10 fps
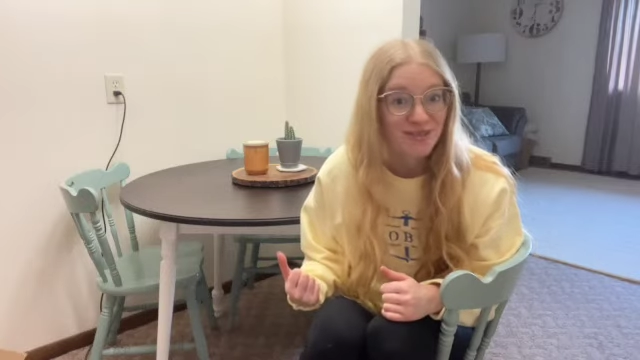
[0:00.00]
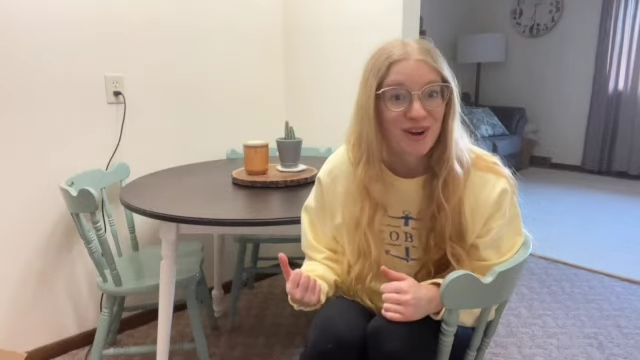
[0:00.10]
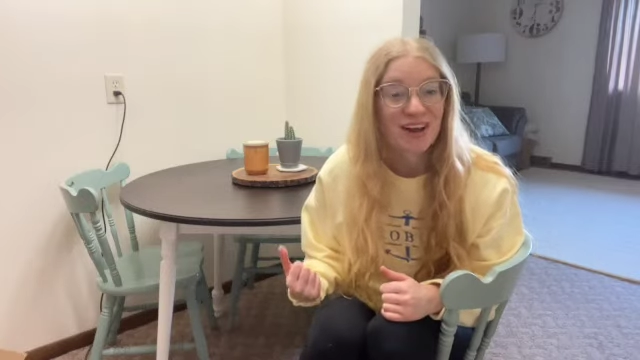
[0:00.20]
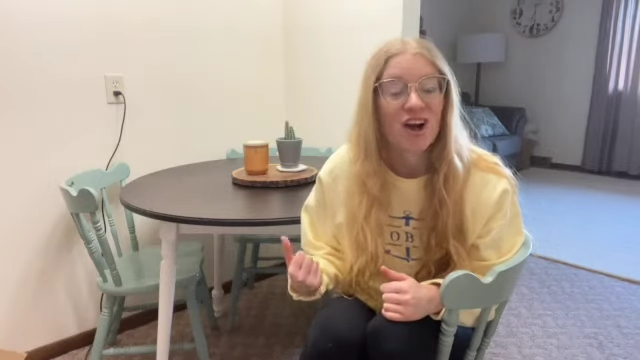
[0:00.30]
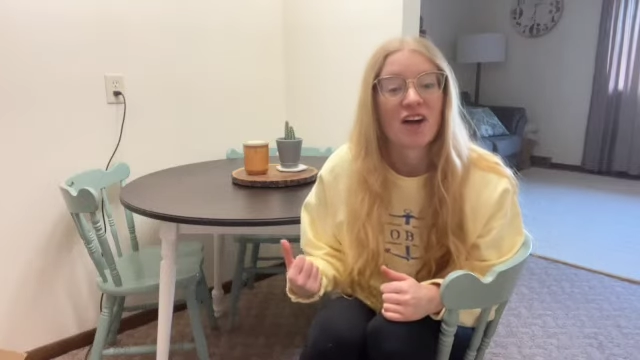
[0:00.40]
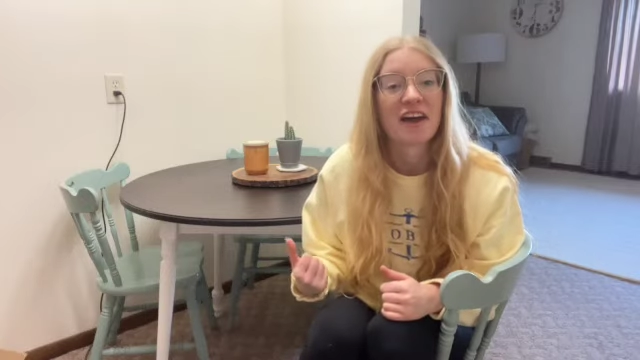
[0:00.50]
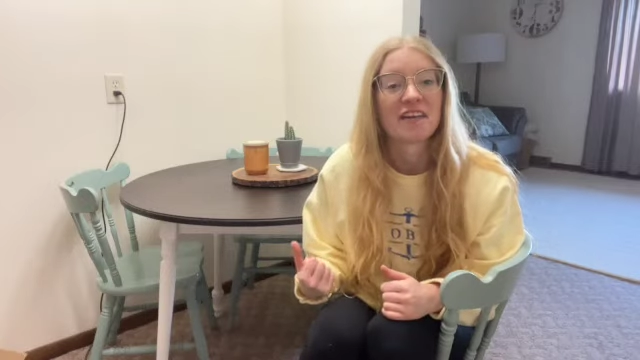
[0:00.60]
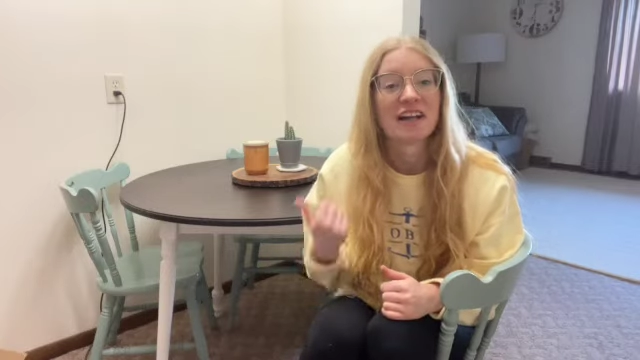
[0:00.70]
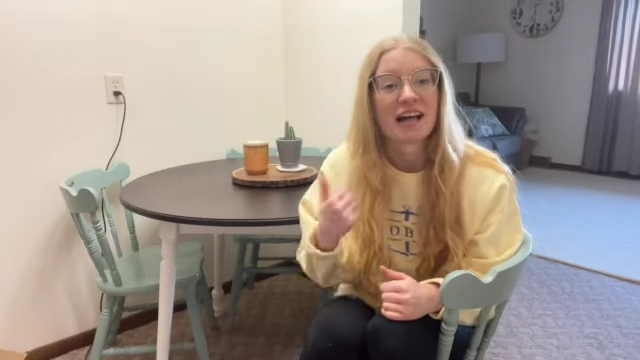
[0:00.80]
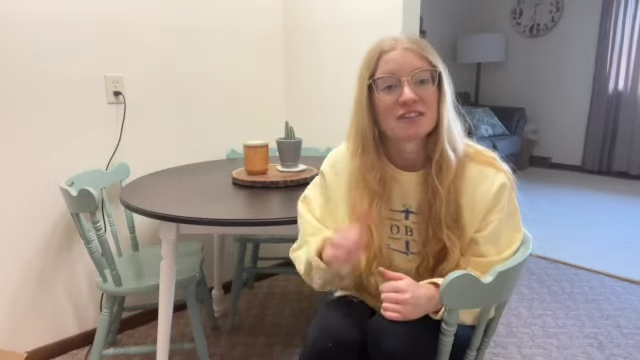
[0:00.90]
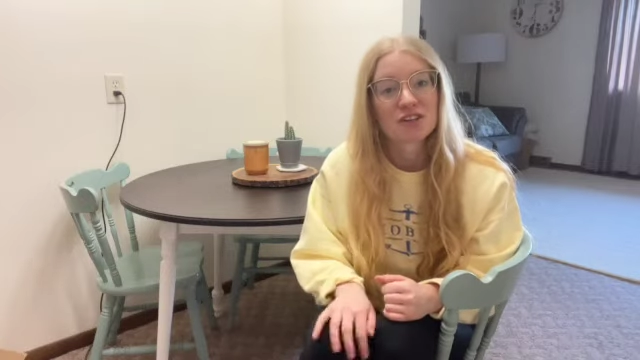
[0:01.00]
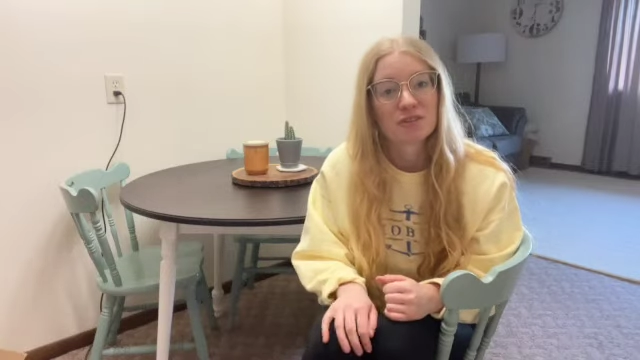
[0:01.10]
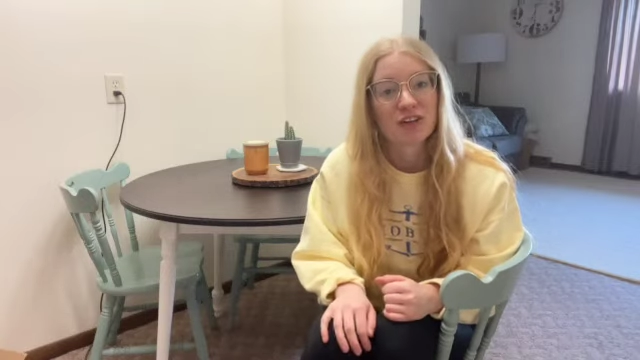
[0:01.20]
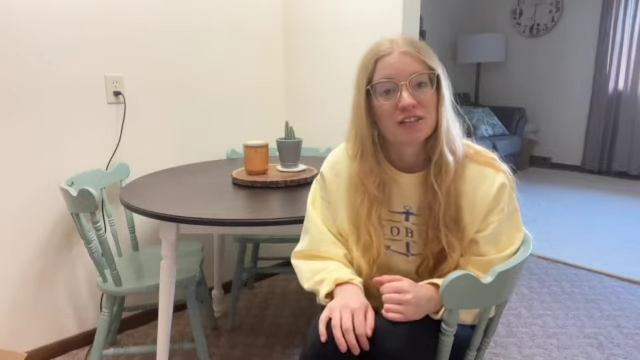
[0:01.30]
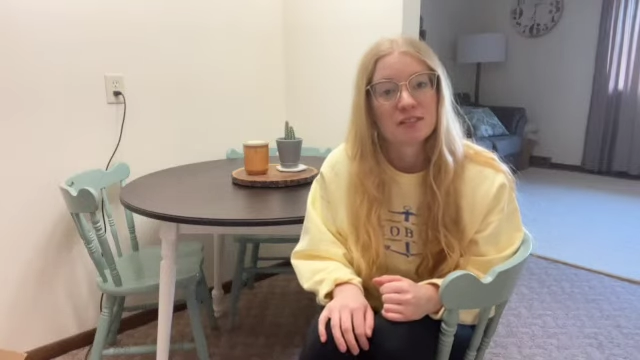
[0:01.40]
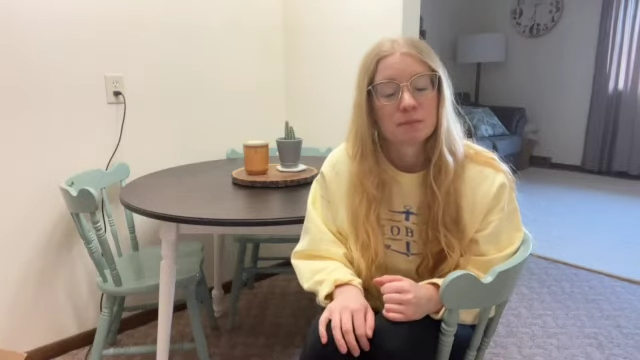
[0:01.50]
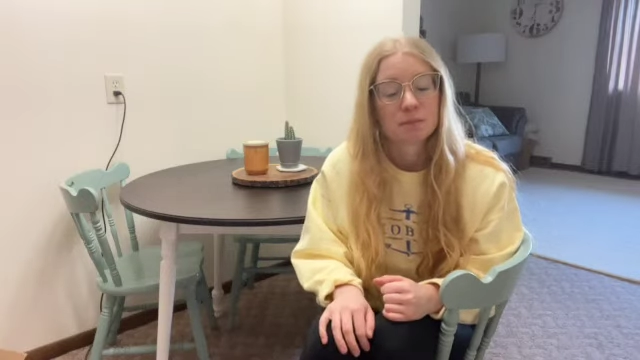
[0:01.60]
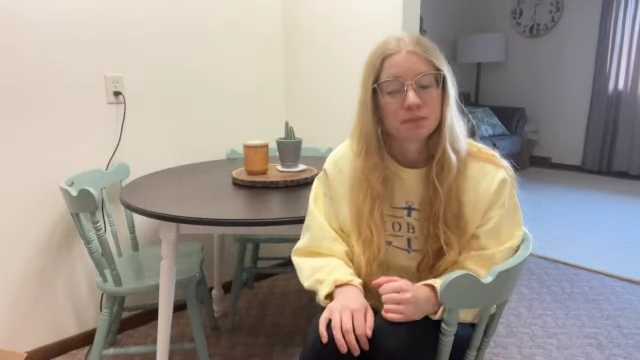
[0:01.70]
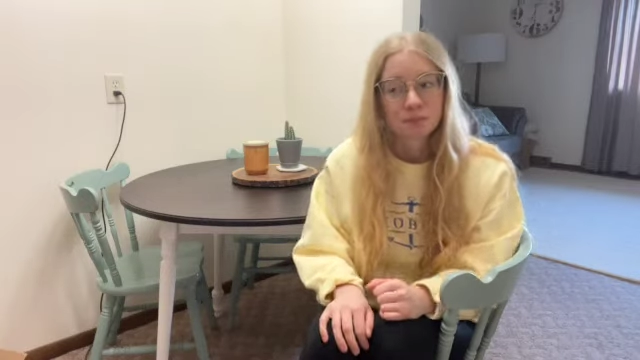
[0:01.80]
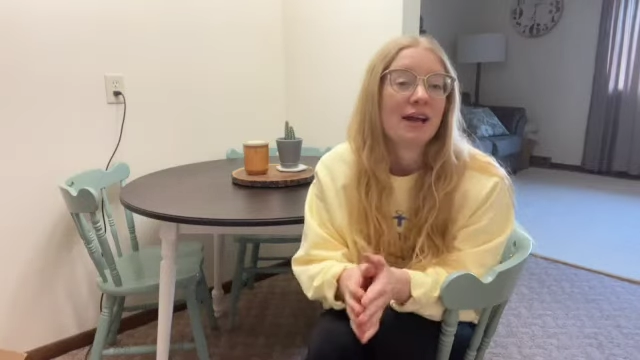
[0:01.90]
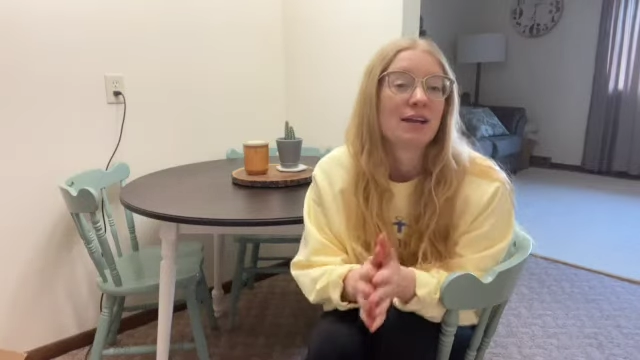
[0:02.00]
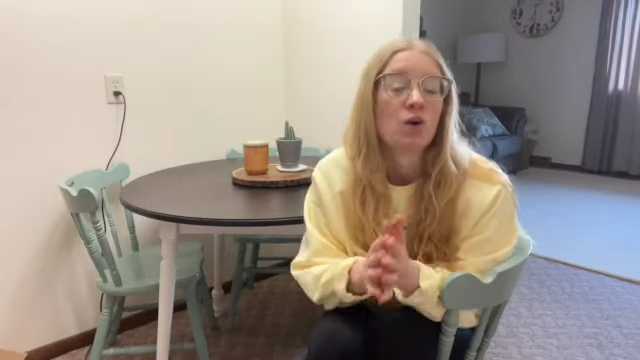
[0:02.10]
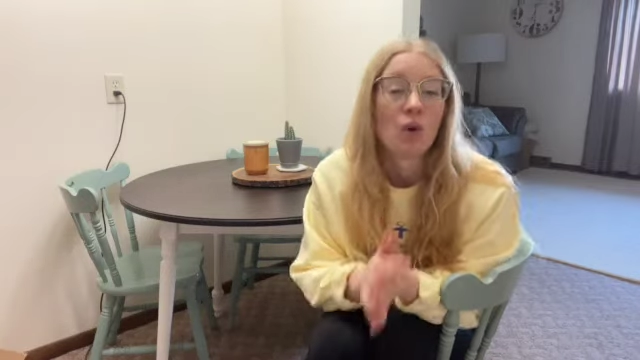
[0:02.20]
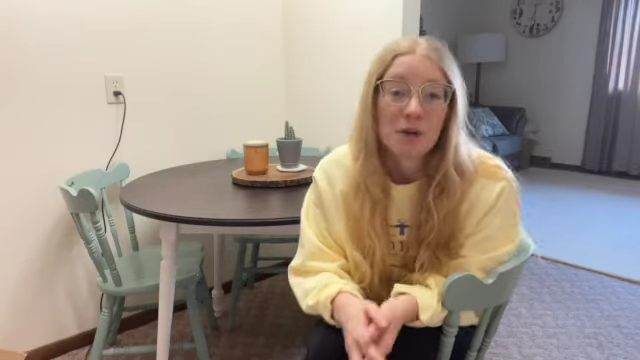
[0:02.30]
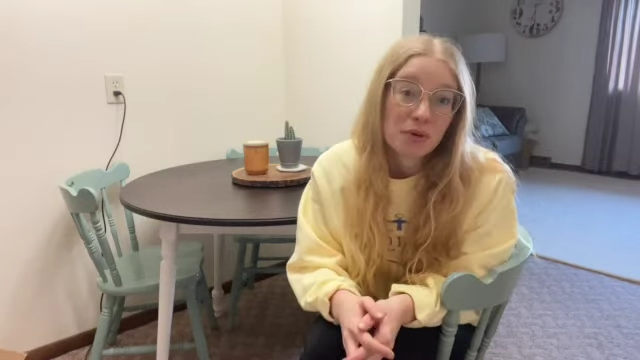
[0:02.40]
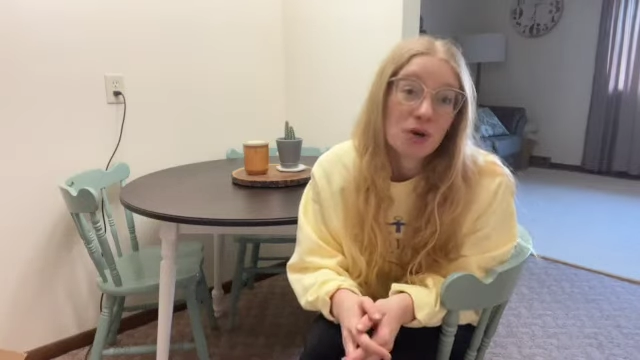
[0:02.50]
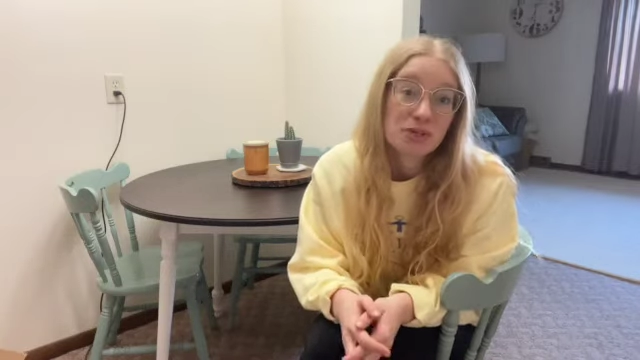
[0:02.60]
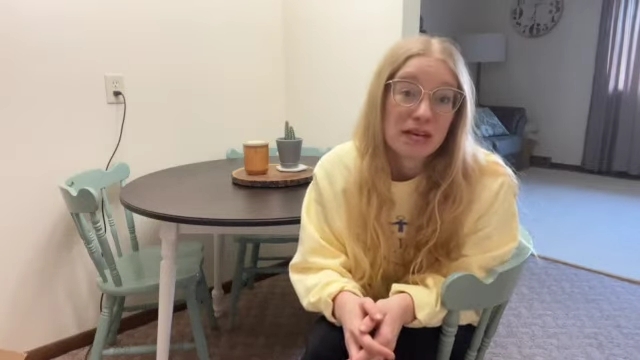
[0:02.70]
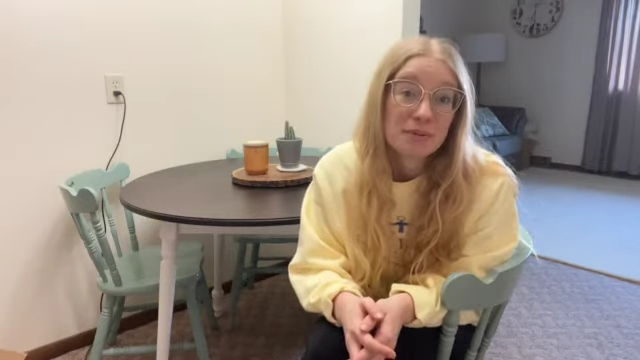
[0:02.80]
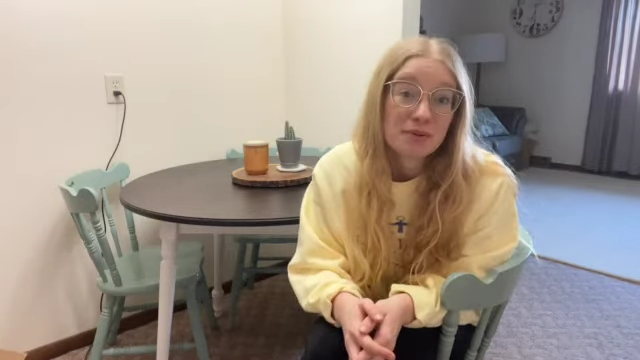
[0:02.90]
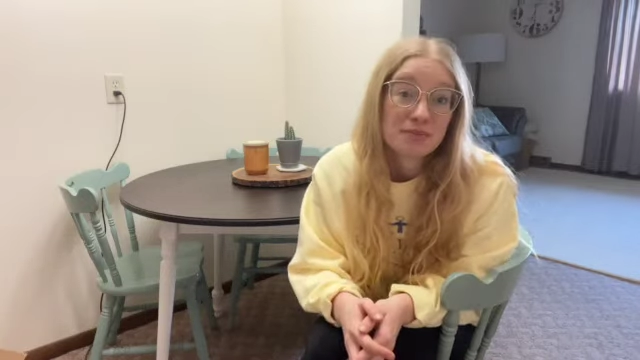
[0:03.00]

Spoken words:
right, on that flat surface. One pro tip